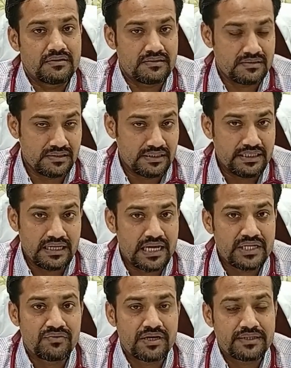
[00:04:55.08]
In
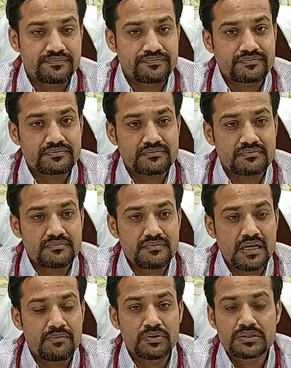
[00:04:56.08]
IUI,
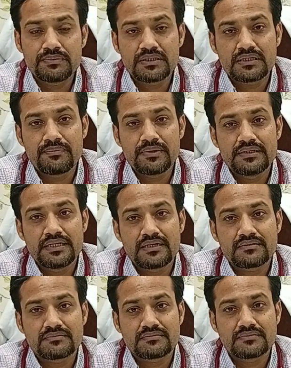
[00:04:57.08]
most of the couple, they
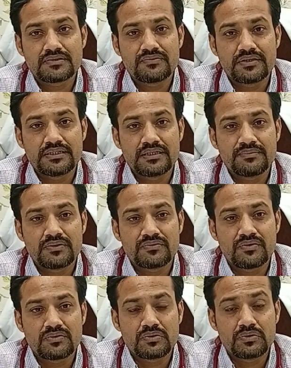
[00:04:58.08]
are worried about
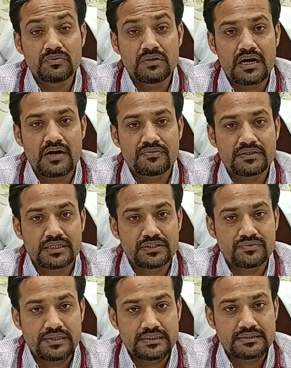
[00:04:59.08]
what to do after
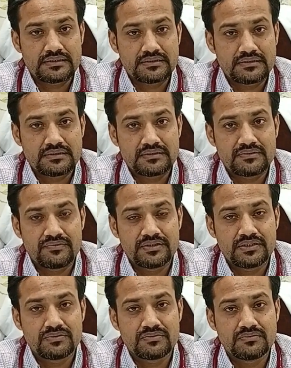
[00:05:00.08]
IUI.
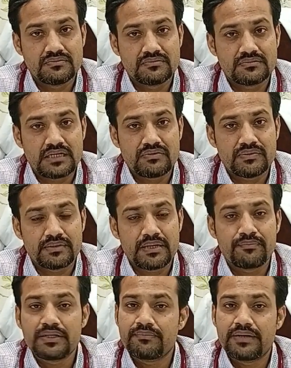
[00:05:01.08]
whether to have a
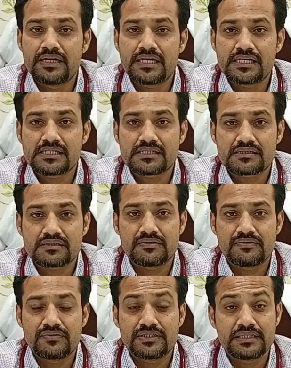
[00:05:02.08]
complete bed rest,
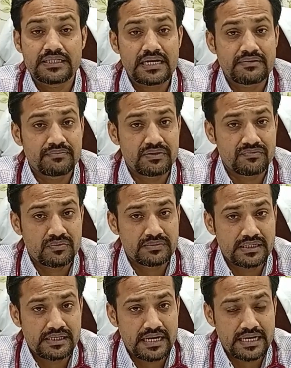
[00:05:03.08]
whether they can perform
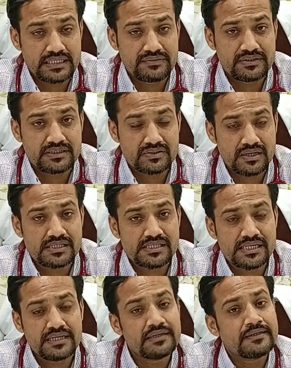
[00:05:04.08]
daily activities. So I'll
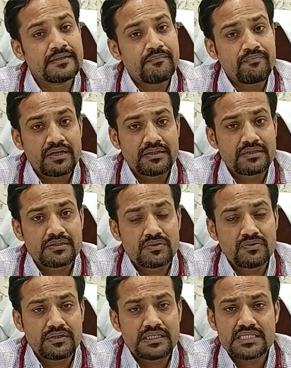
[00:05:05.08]
say there is
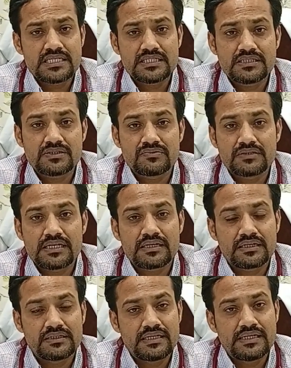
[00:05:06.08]
no restriction to their
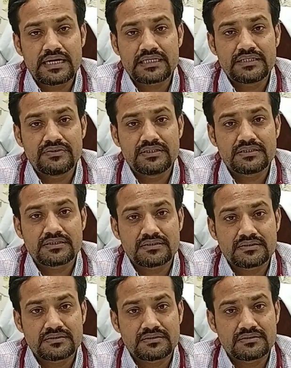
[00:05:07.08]
daily activities.
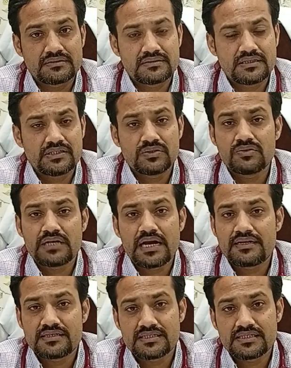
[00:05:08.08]
There is no
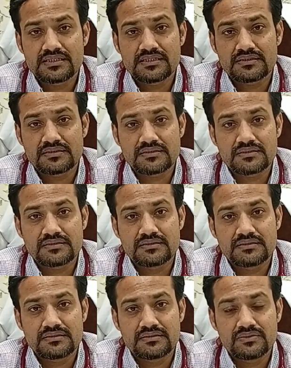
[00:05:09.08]
diet restriction,
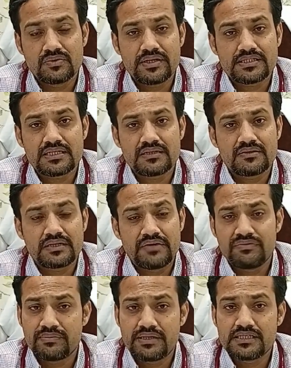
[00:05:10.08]
no extra or
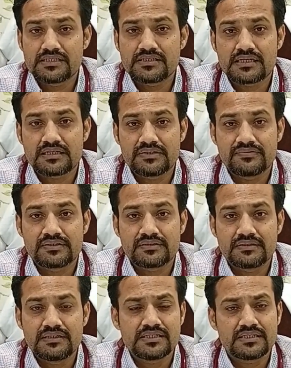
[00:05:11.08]
heavy medicines are given.
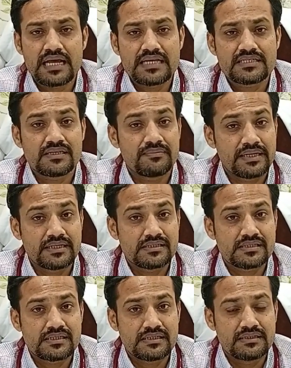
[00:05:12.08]
It's a natural
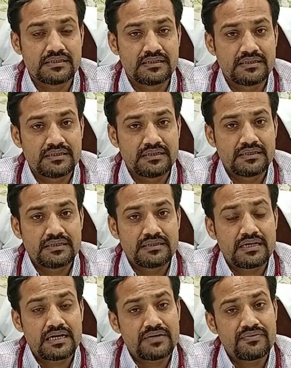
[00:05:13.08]
pregnancy. They
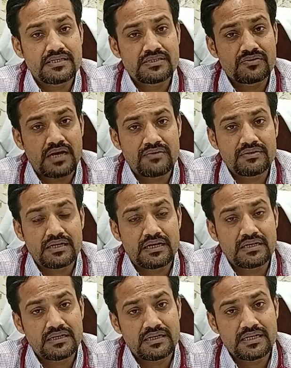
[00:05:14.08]
are advised to have a
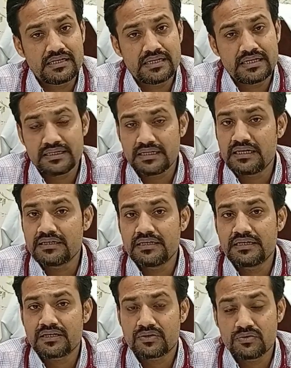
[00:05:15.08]
alternate day
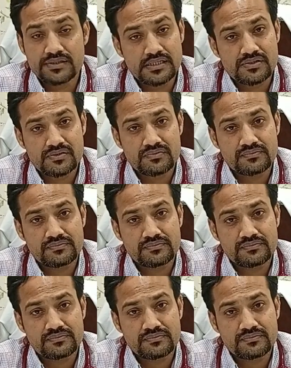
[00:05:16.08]
intercourse also.